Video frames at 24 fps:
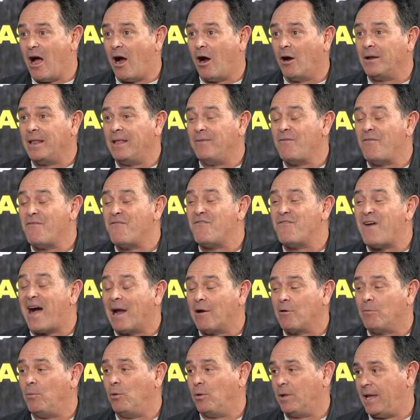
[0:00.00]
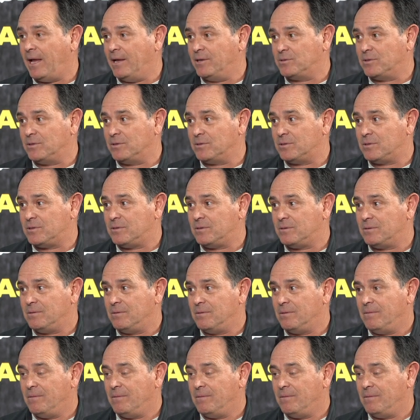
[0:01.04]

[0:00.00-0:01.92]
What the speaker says: aren't even fireable cases.